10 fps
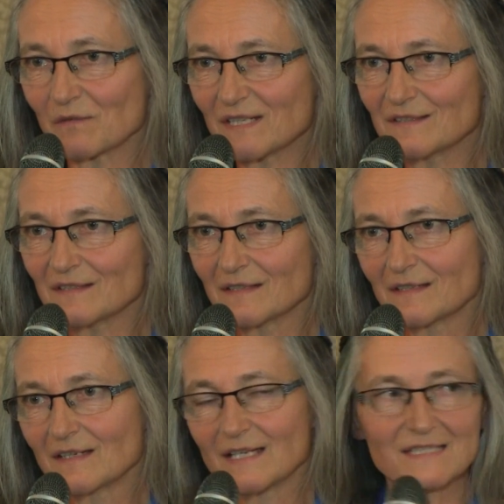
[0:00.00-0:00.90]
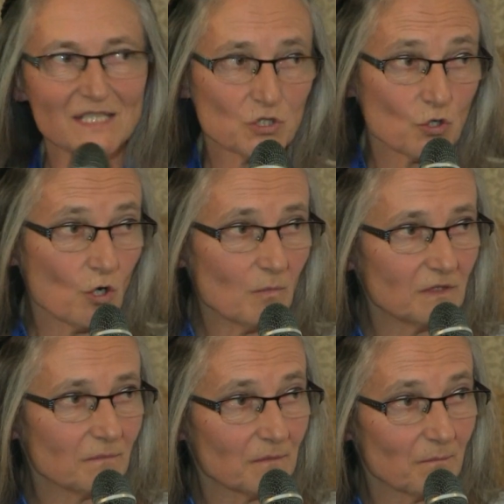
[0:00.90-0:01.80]
Spirit. It's in
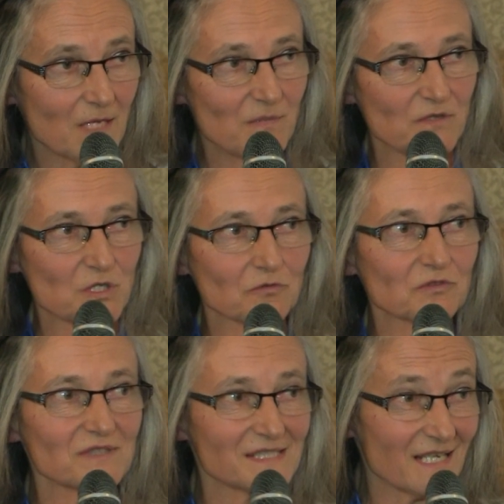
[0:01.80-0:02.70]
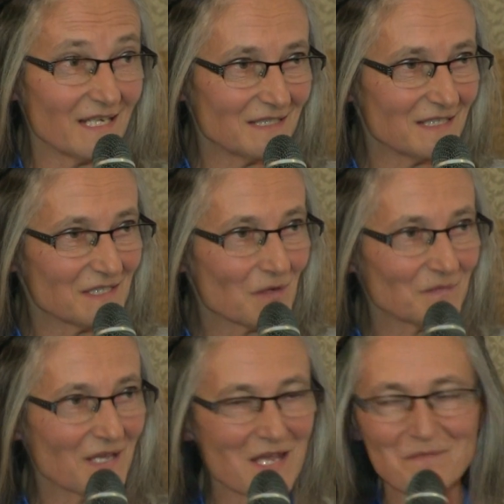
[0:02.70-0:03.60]
German, but maybe we should translate it
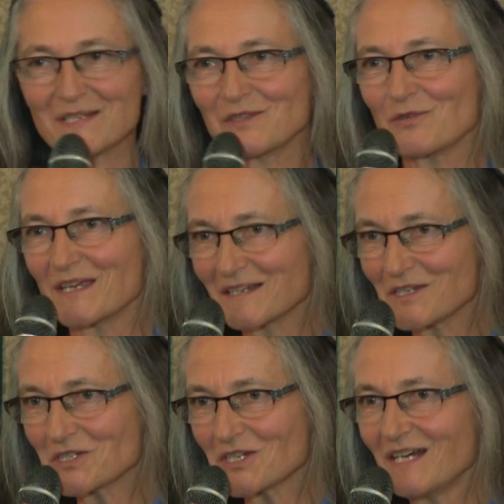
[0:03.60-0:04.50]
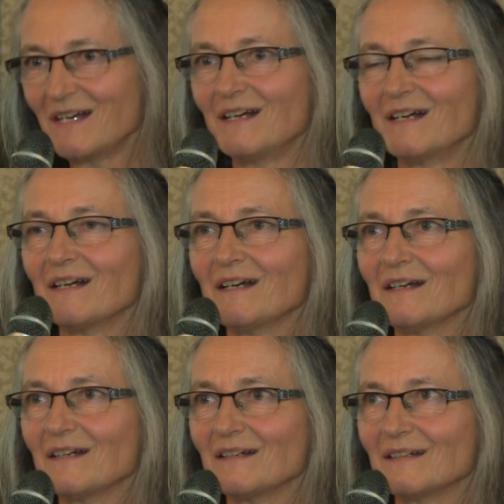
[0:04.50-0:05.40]
sometime into English.
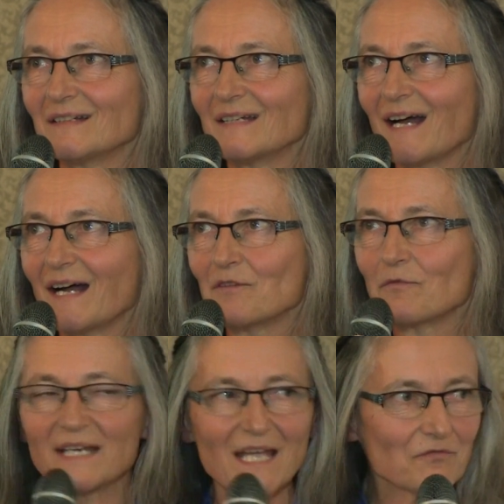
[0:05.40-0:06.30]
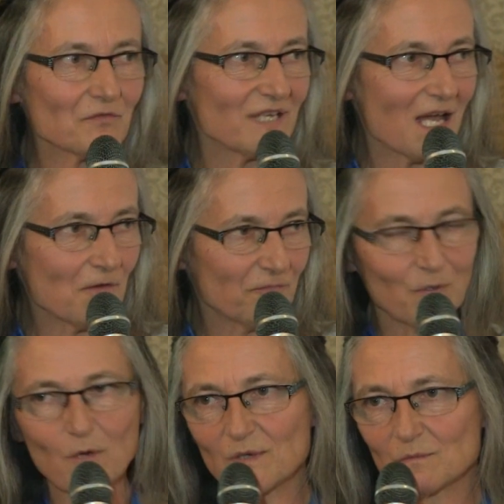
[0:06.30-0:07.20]
Whenever we
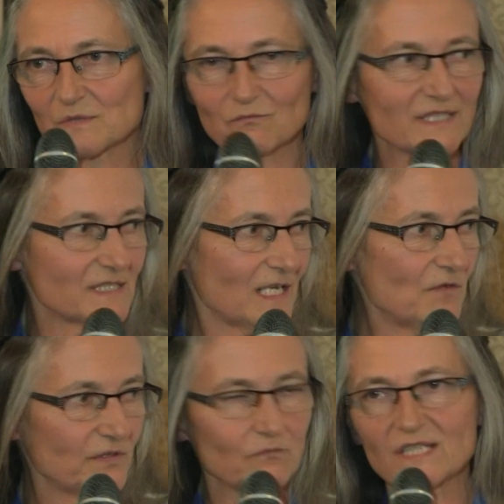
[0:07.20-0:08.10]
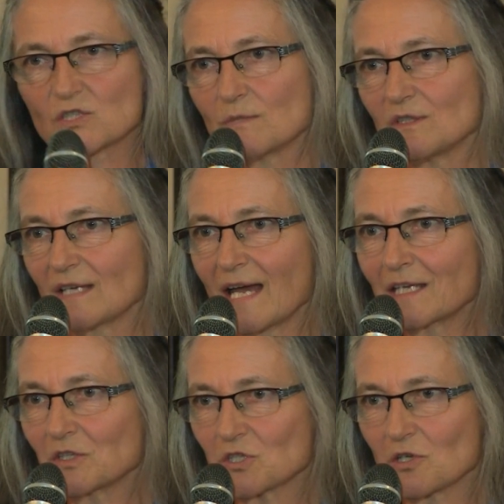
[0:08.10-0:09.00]
have problems with self-enrichment,
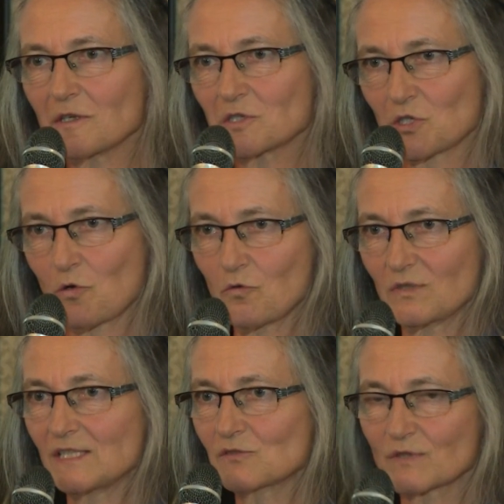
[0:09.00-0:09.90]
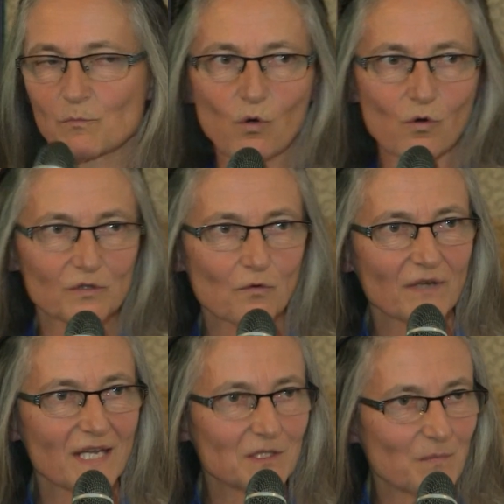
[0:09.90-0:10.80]
I can just show this report
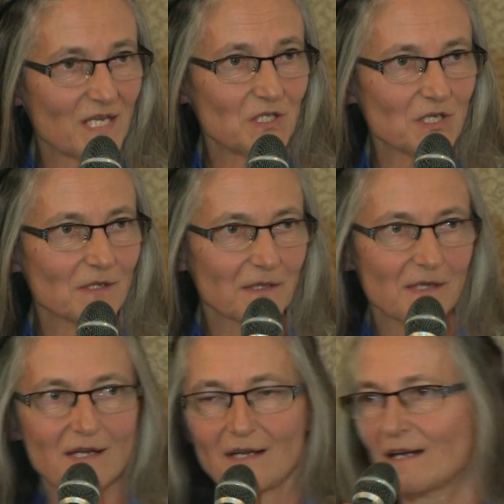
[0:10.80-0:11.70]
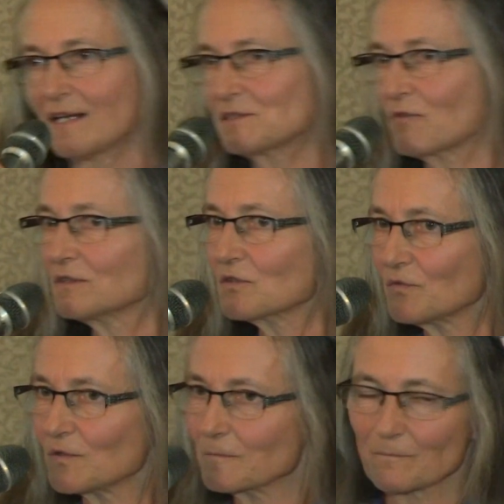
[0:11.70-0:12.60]
of 8 pages. That's
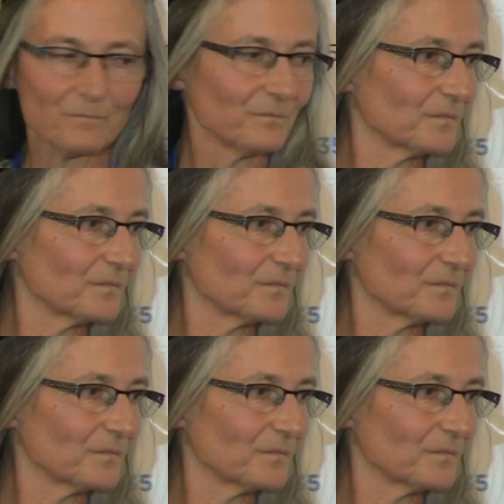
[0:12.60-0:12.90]
wonderful.